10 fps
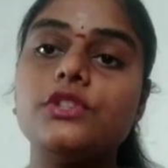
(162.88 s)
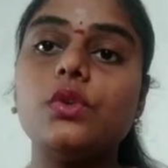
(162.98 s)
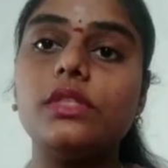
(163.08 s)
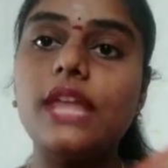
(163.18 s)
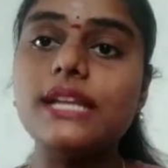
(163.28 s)

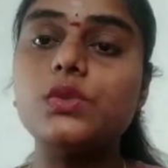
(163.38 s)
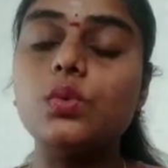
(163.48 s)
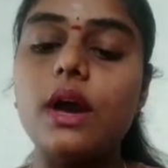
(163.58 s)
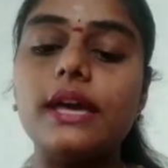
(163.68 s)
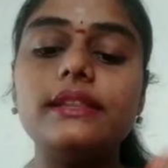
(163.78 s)
So that's
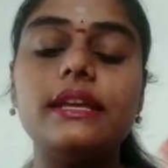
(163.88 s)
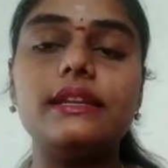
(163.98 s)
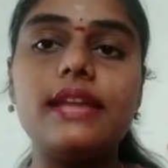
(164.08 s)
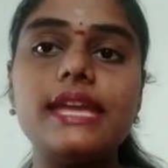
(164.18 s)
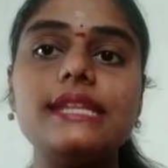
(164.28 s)
why the
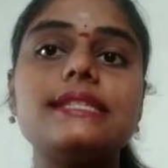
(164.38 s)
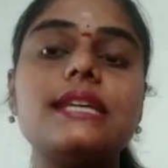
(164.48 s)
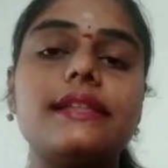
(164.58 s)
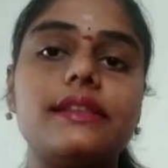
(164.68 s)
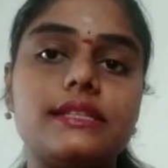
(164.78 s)

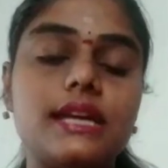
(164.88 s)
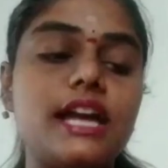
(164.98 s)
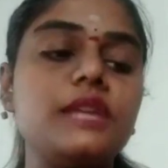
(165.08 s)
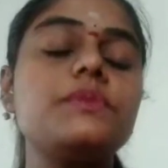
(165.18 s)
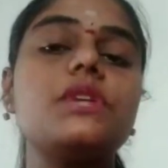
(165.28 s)
dates and the
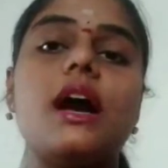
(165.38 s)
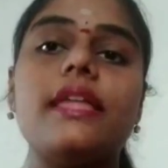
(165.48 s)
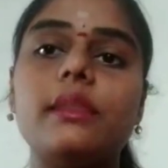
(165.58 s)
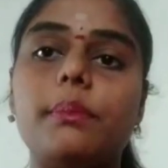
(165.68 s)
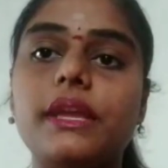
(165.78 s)
times
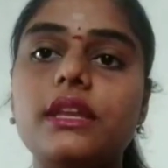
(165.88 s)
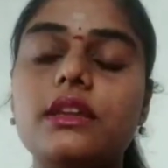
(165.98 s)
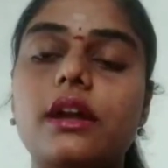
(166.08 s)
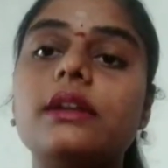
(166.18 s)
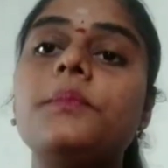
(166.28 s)
and the
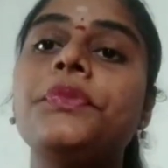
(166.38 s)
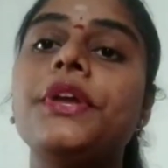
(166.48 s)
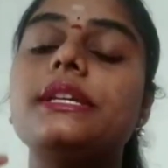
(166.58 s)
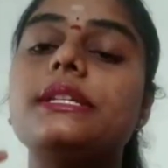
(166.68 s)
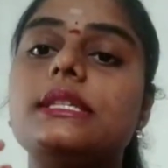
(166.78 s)
period
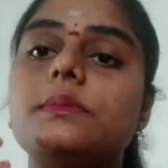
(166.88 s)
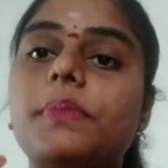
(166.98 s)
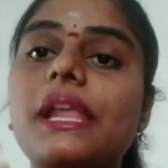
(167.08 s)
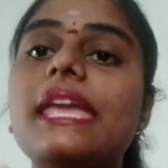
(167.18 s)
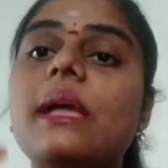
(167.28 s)

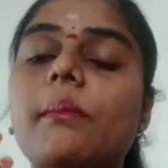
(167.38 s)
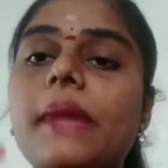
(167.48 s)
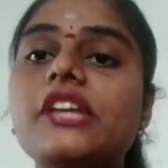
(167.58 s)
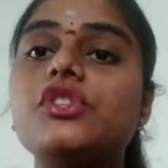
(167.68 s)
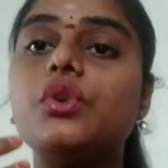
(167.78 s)
play a
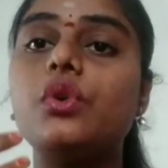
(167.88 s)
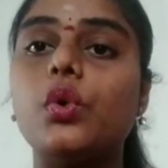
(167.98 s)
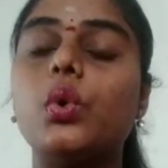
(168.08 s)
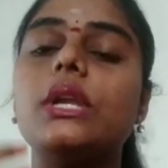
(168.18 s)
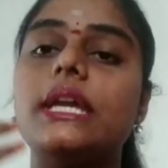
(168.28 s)
major
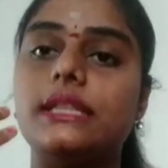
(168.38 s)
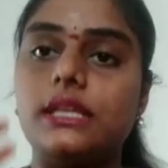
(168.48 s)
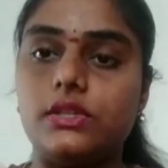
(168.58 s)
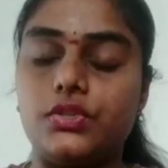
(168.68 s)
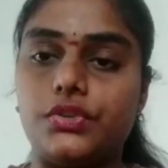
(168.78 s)
role in
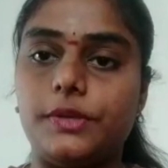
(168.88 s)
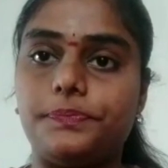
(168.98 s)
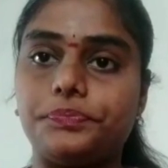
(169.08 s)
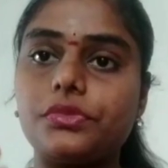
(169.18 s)
the history.